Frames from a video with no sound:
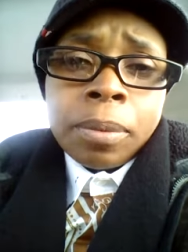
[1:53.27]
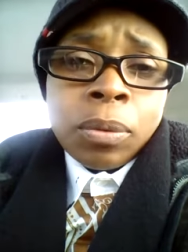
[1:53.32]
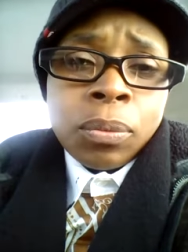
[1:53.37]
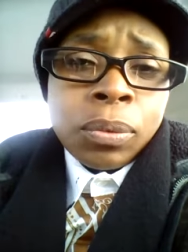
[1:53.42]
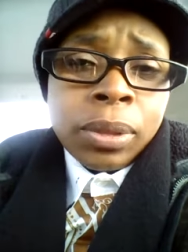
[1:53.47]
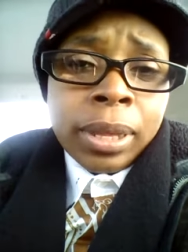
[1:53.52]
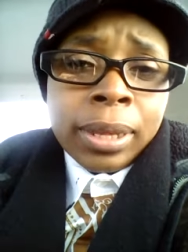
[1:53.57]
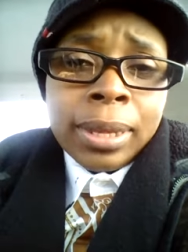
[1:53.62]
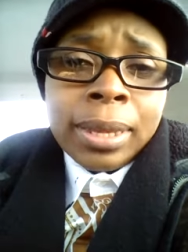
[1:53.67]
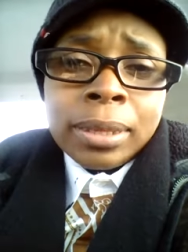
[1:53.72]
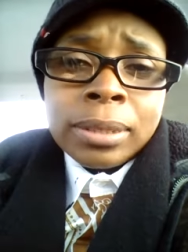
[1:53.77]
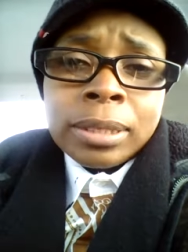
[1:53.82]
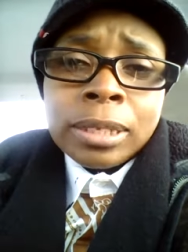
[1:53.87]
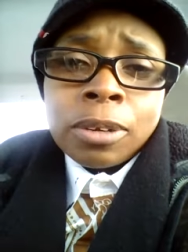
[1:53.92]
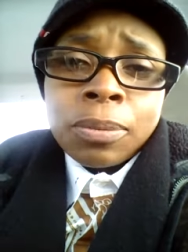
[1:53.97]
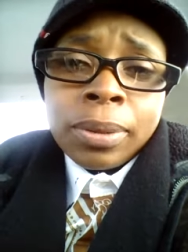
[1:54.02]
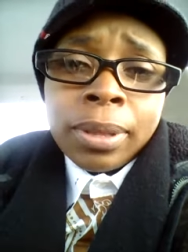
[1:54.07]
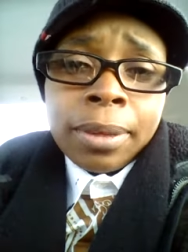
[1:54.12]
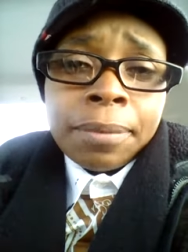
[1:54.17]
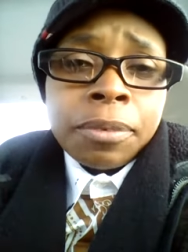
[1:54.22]
But like I
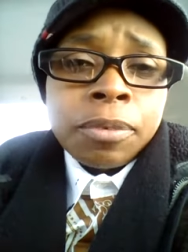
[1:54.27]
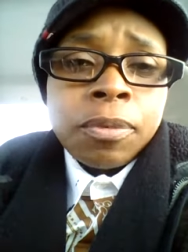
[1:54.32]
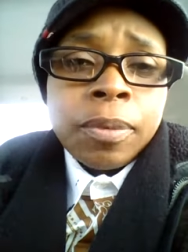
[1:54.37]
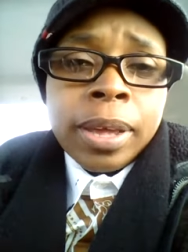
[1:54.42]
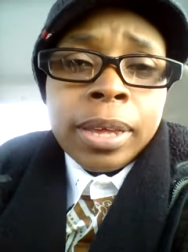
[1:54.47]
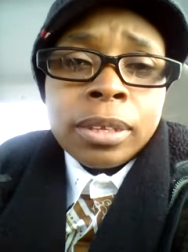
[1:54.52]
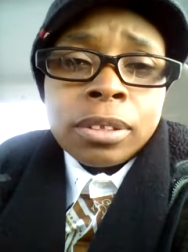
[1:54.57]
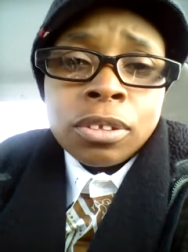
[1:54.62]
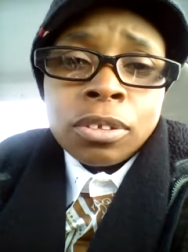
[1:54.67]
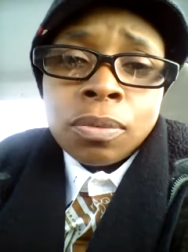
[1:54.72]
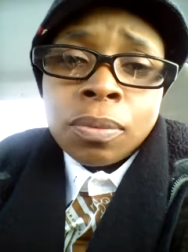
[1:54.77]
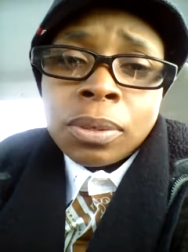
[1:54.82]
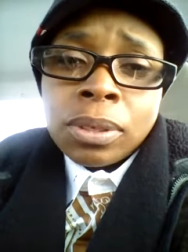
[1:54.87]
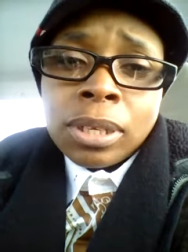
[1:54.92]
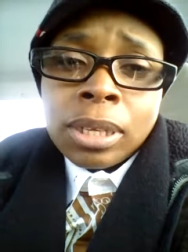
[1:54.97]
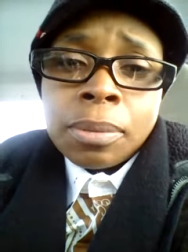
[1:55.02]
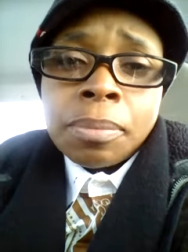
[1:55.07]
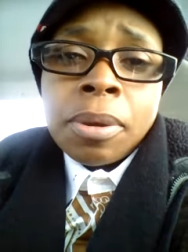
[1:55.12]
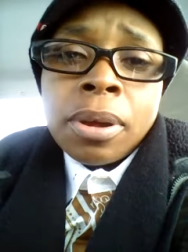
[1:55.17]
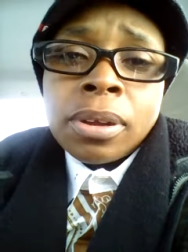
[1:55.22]
said, we have a right to
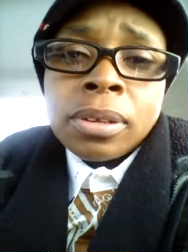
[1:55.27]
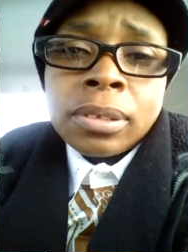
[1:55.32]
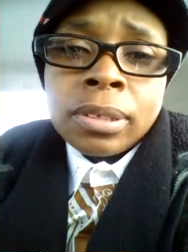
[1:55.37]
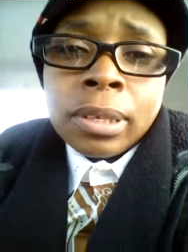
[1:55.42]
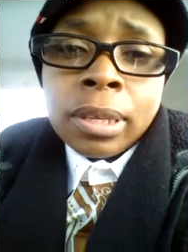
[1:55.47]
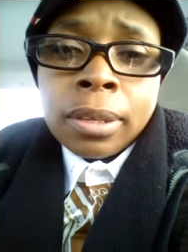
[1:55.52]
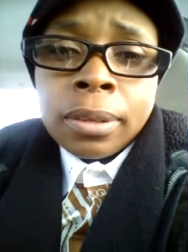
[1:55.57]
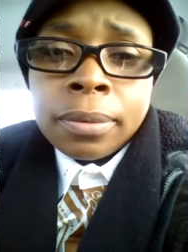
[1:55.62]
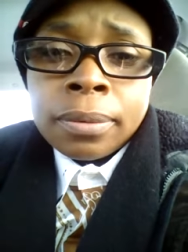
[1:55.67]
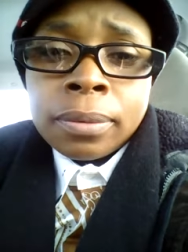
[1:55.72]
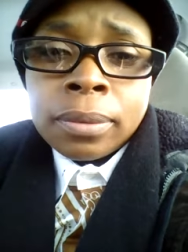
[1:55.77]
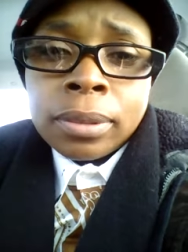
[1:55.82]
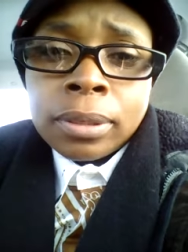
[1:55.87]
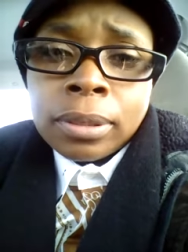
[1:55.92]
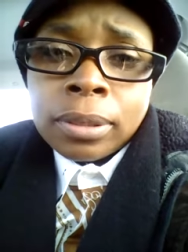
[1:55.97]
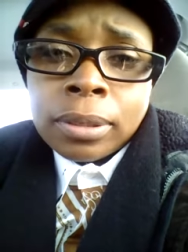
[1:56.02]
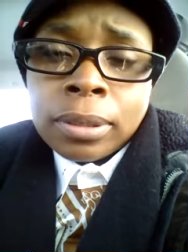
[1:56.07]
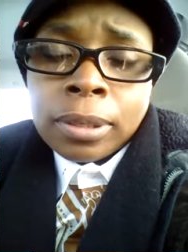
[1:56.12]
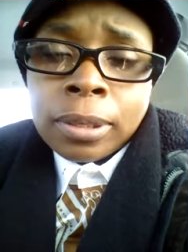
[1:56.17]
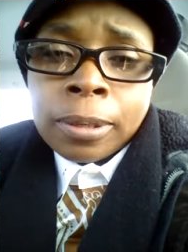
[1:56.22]
redeem ourselves.